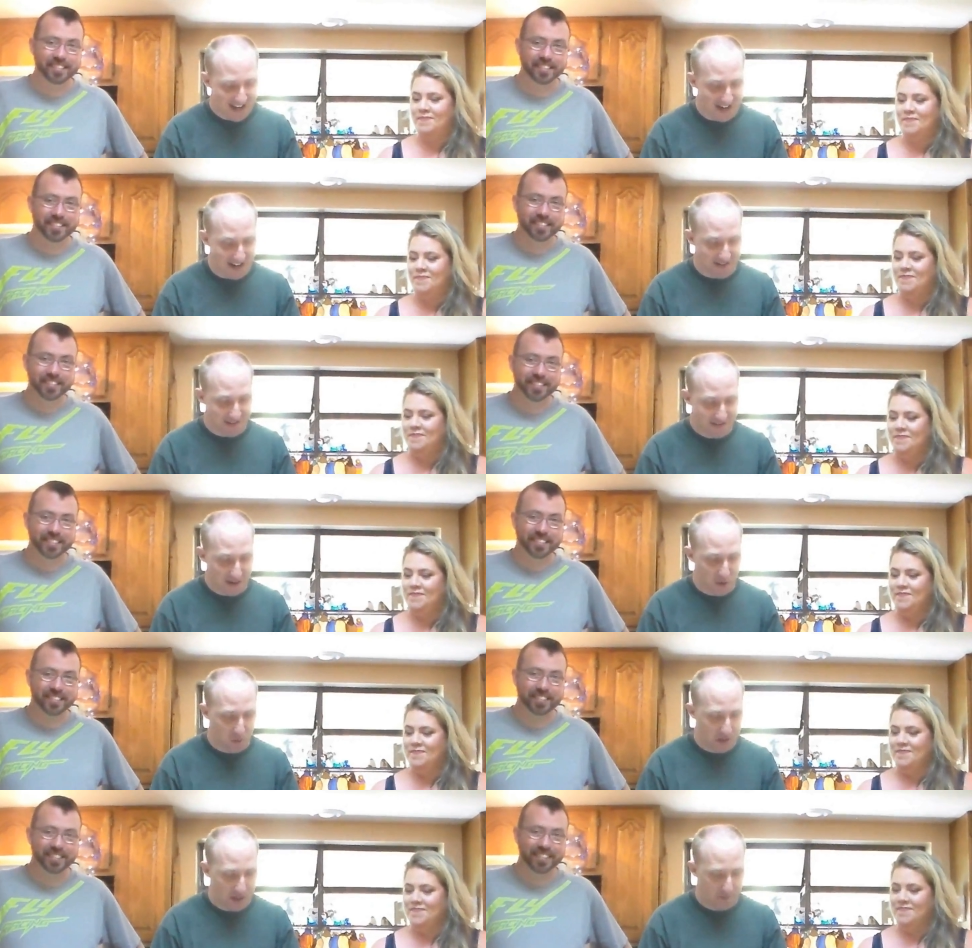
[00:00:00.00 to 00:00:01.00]
Speaker 1: Uh,
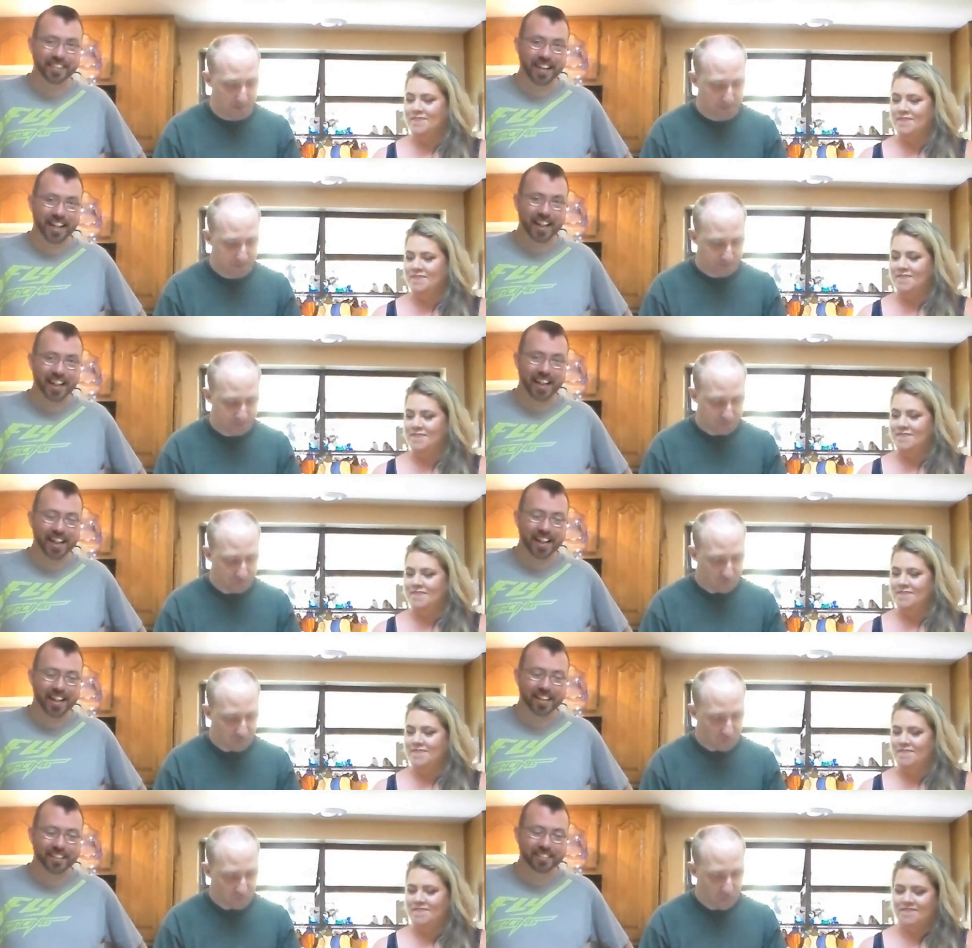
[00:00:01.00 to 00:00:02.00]
so. Um,
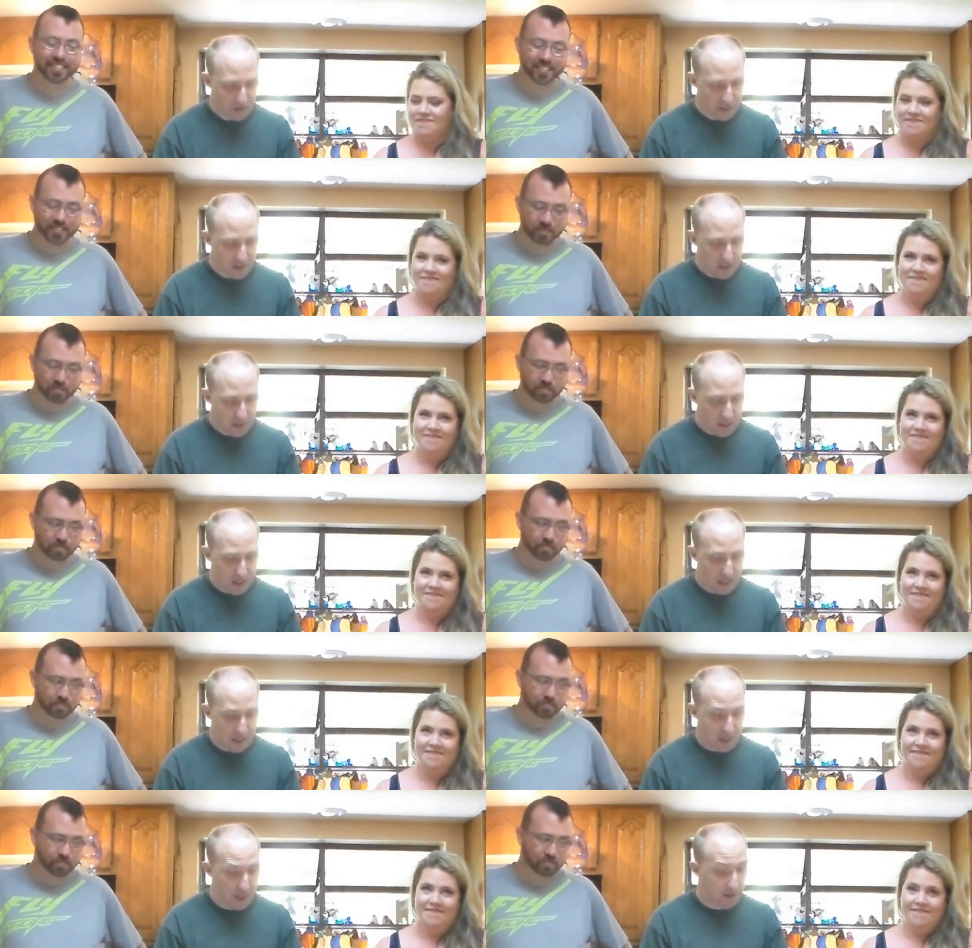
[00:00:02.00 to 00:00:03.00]

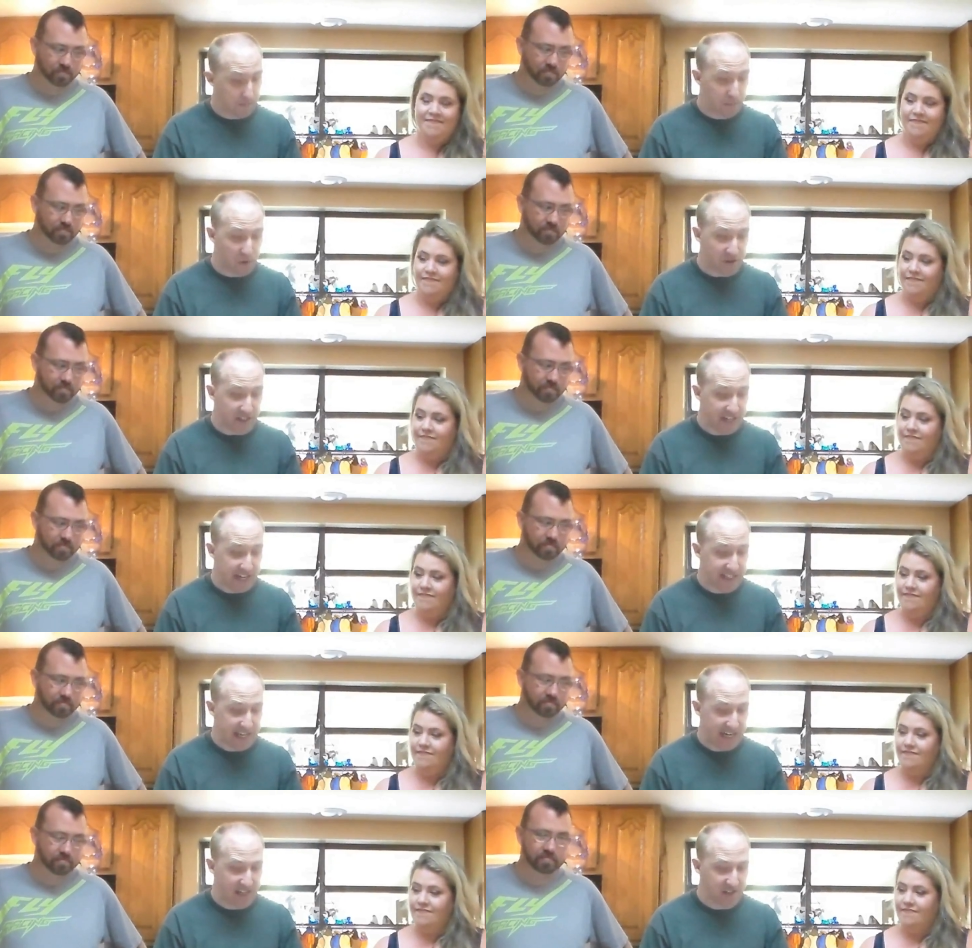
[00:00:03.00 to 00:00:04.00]
Uh, Burger
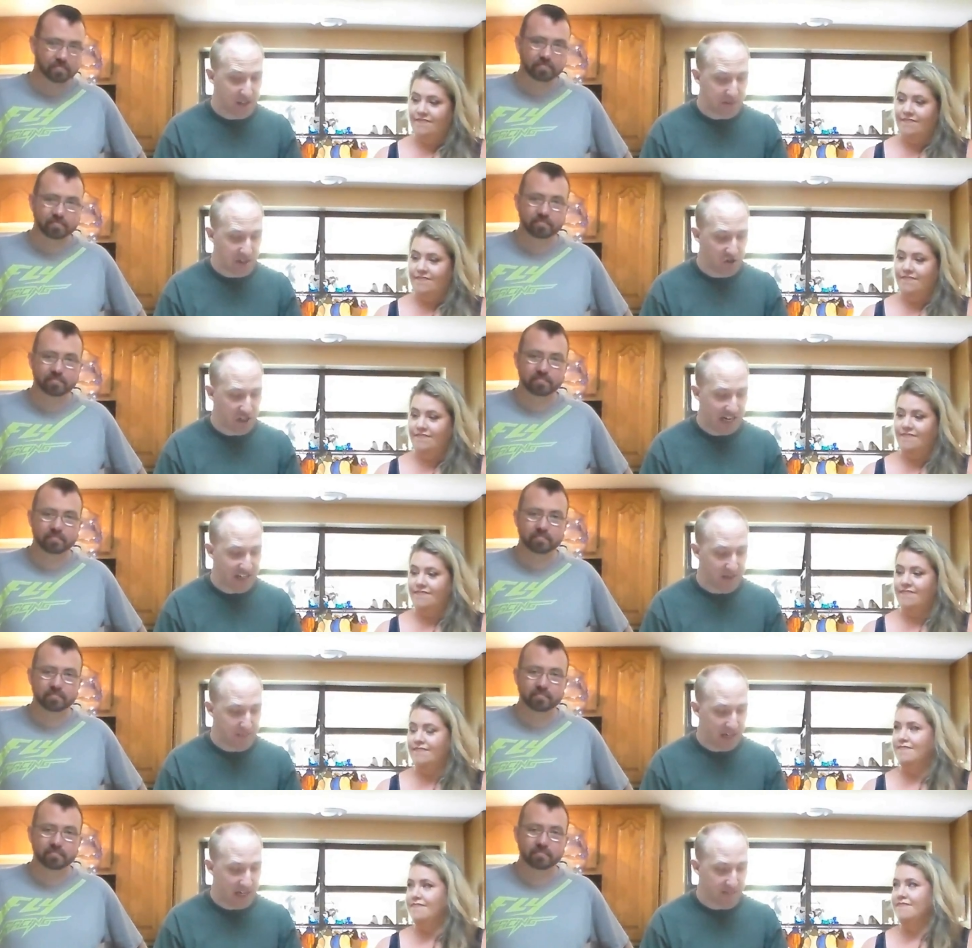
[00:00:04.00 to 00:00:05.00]
King, A and W, Jack in the
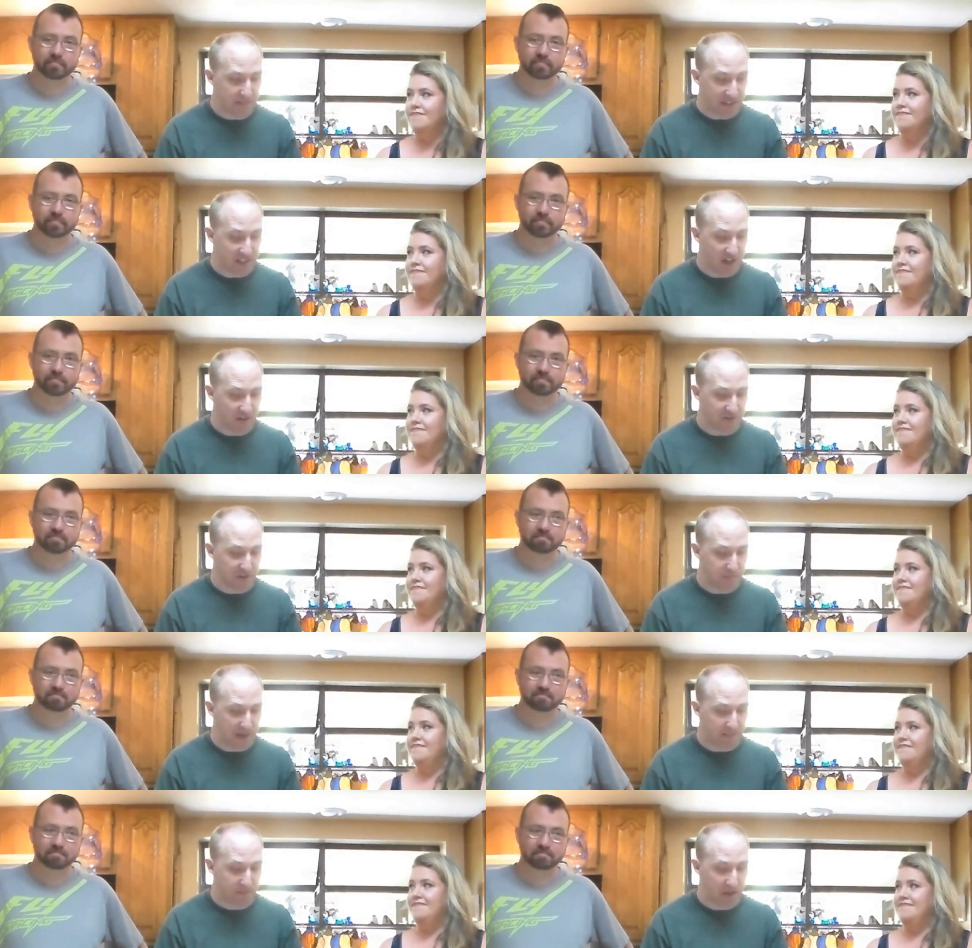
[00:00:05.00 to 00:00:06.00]
Box, McDonald's,
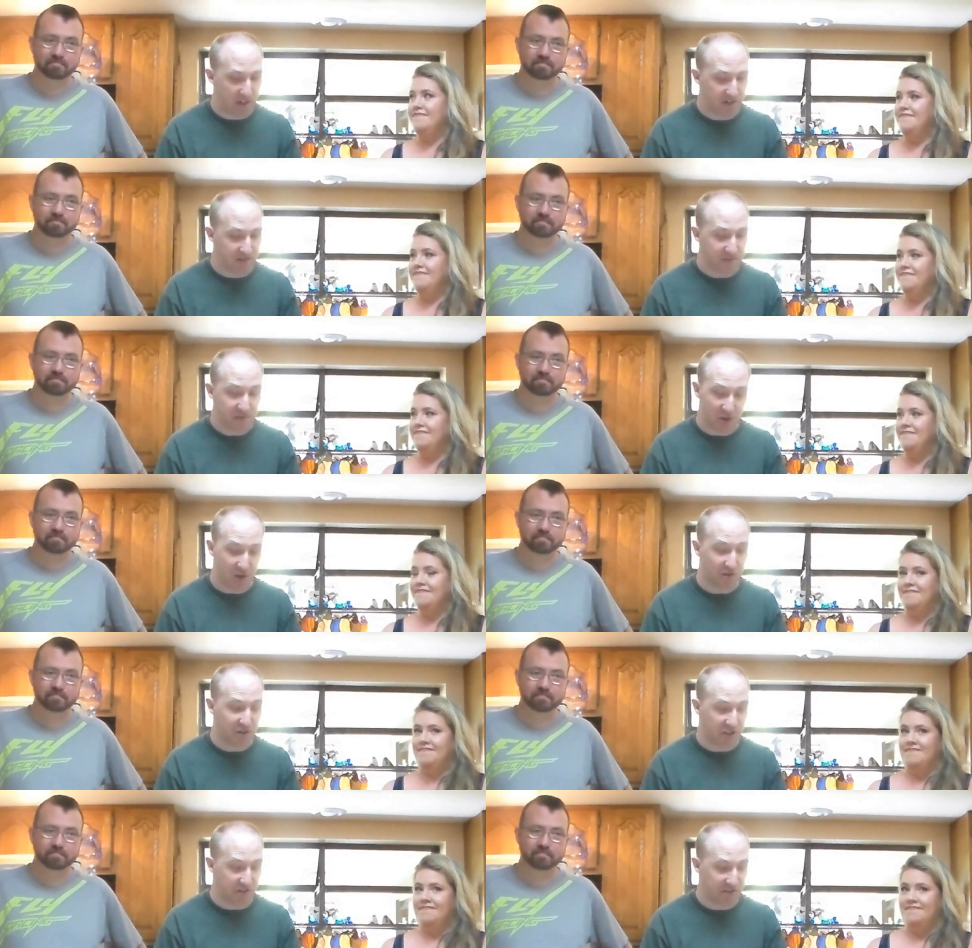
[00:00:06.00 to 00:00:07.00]
Big Bun,
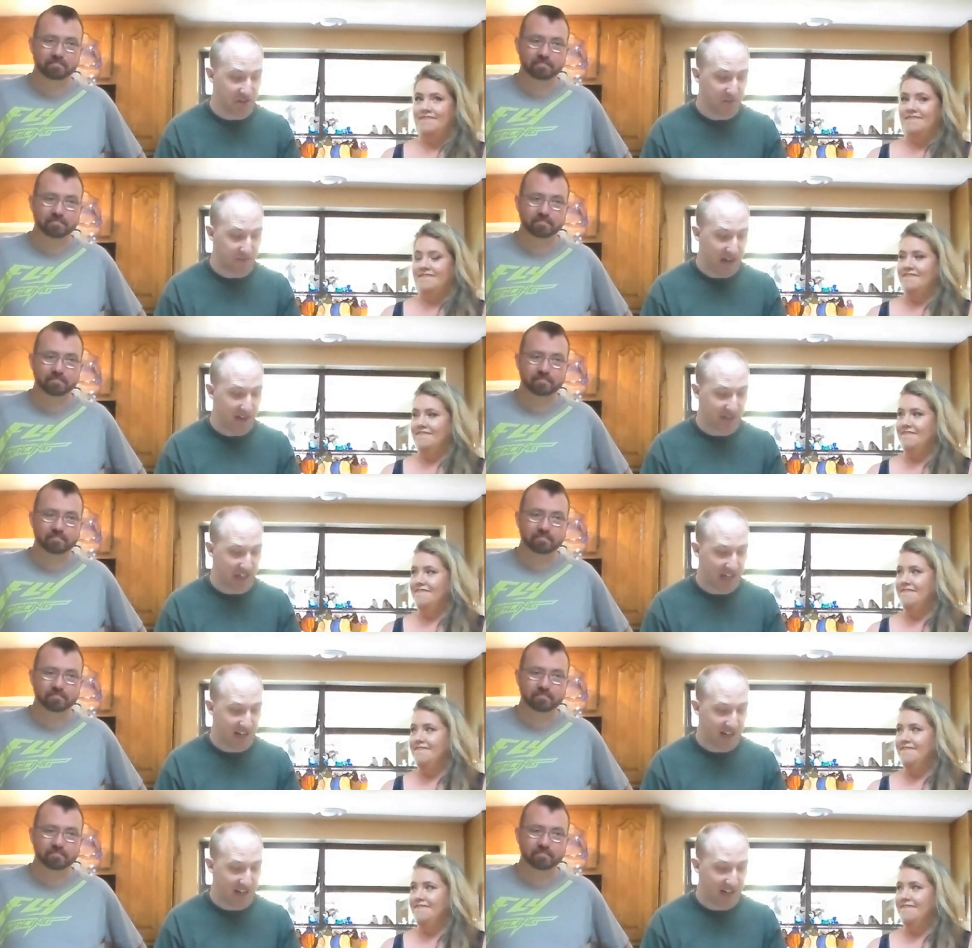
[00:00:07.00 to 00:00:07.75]
Carl's Junior, Five